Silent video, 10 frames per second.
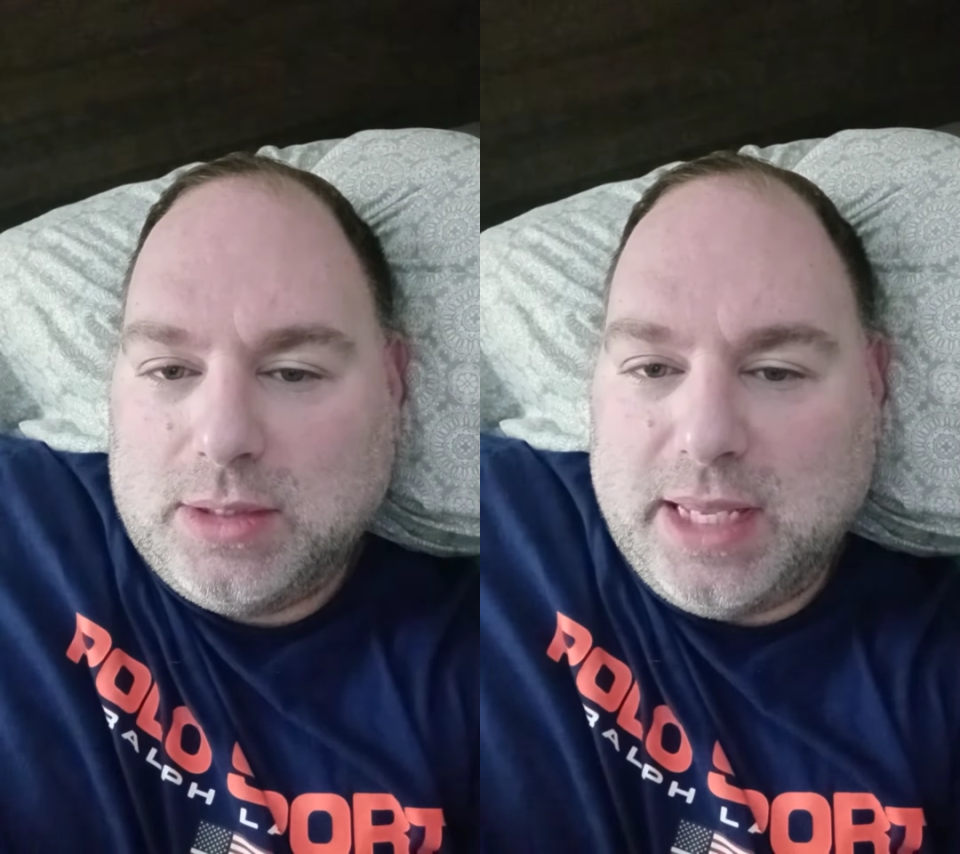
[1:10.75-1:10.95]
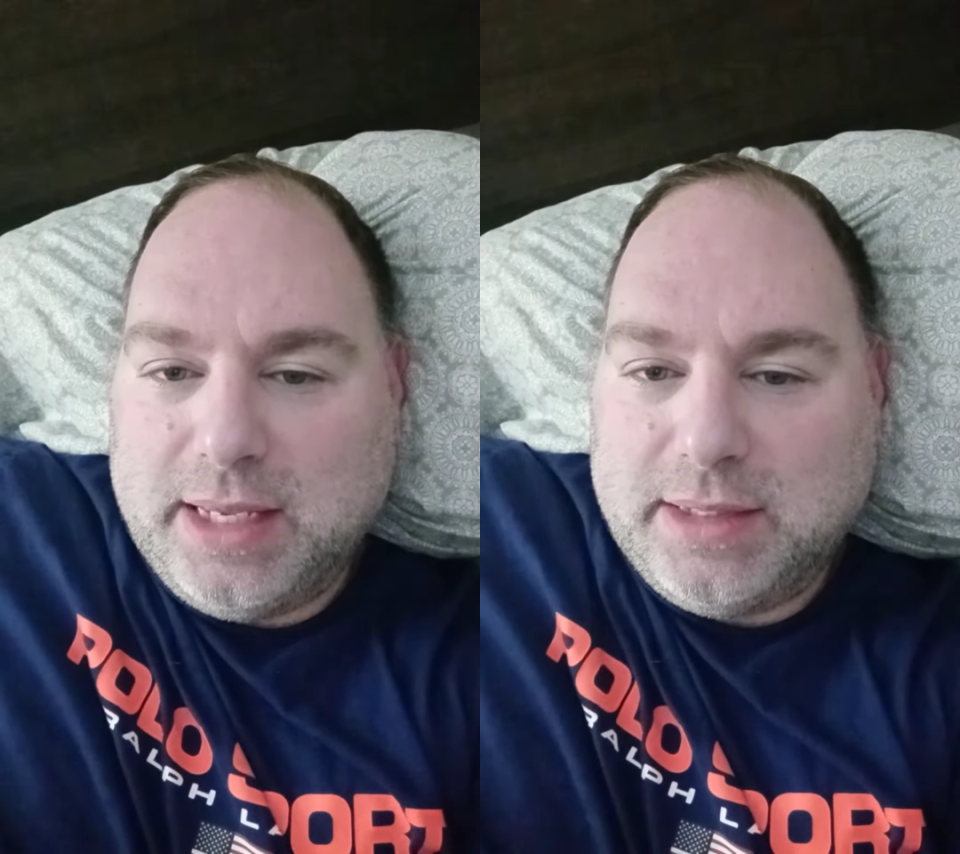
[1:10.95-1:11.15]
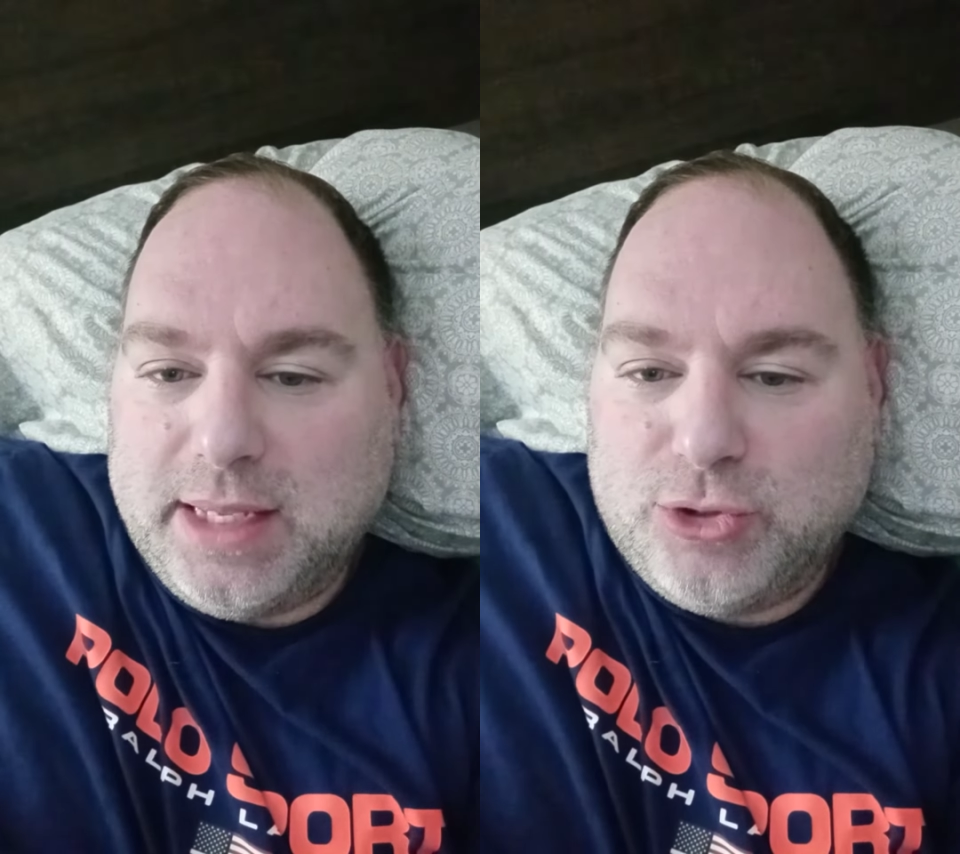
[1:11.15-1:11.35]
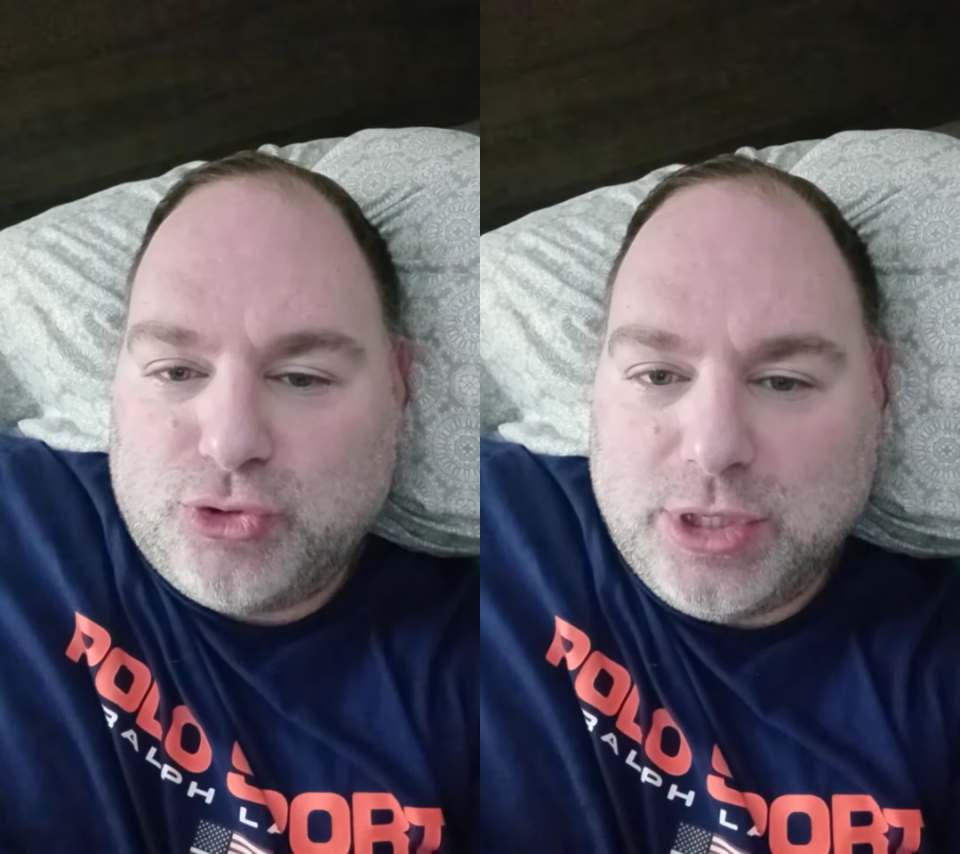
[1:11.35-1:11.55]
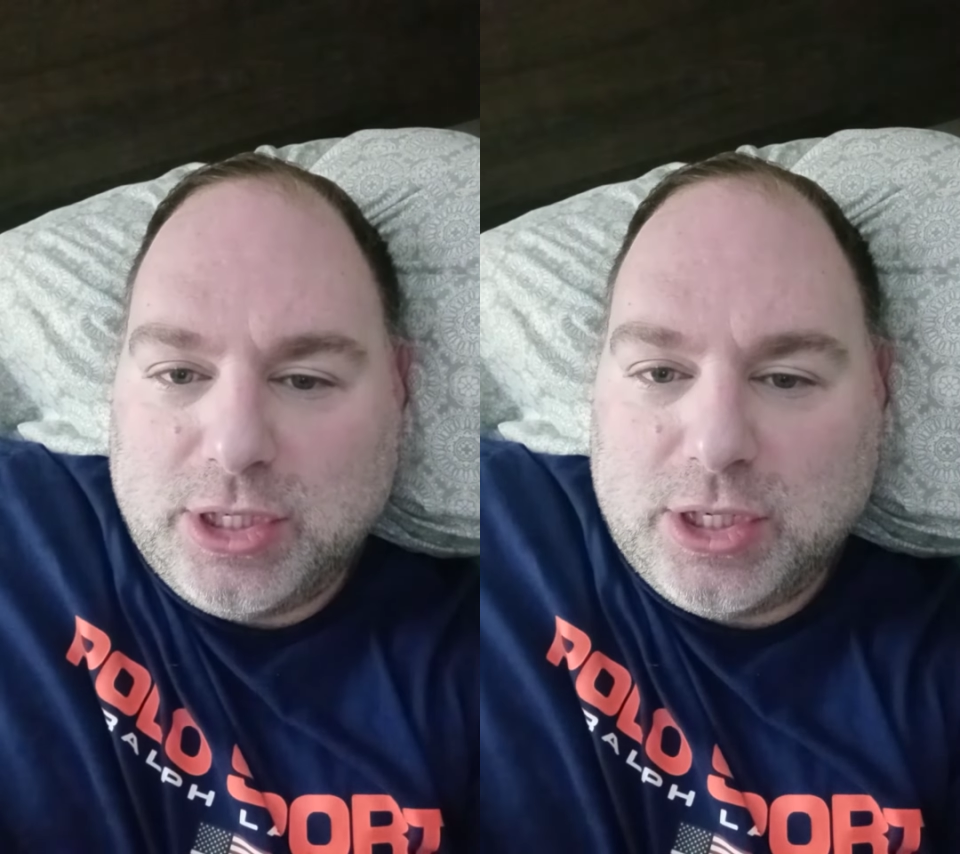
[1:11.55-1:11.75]
They they
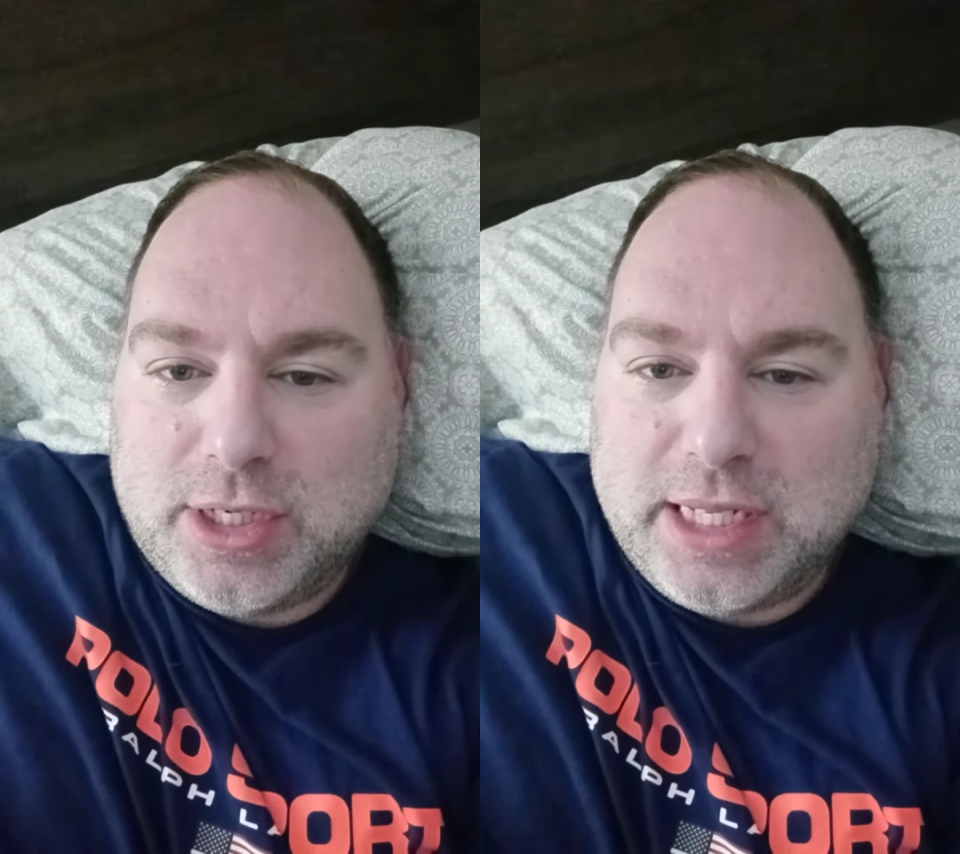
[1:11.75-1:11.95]
treated her.